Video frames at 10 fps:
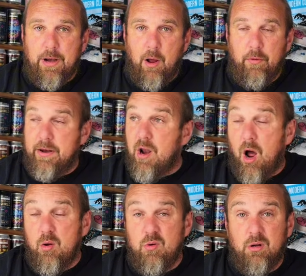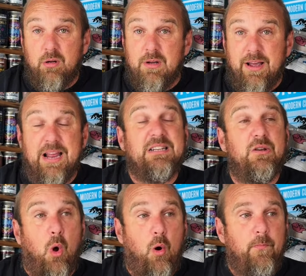out there? No, it's
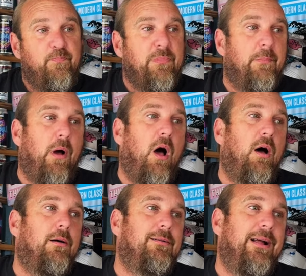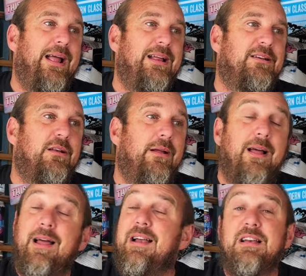not. But it's,
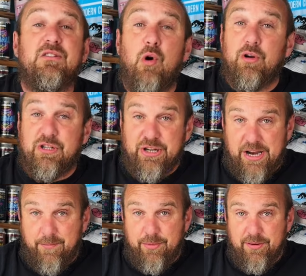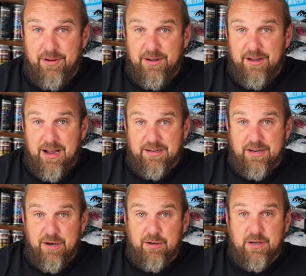and it's not as cheap as it
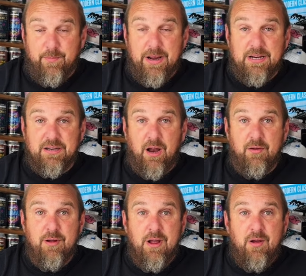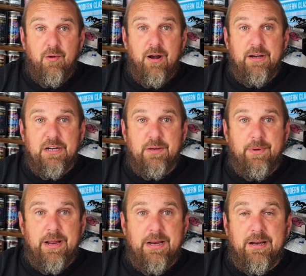used to be. So where it used to
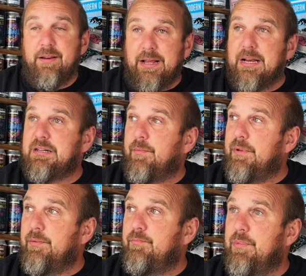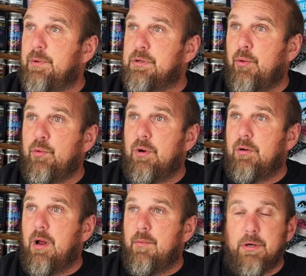be, take the kids up the
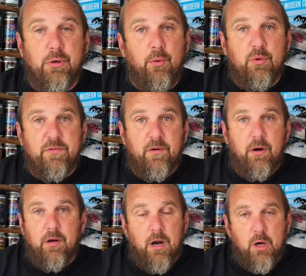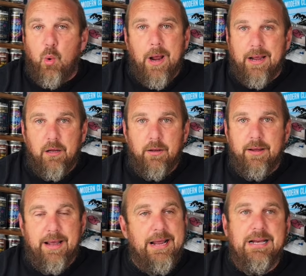McDonald's for a quick,
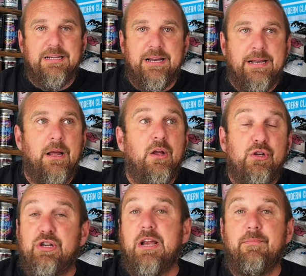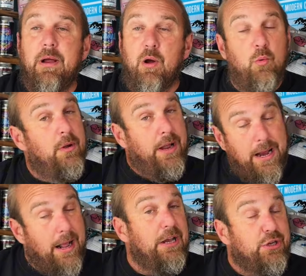easy, cheap meal.
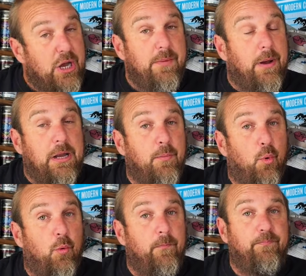It ain't cheap anymore.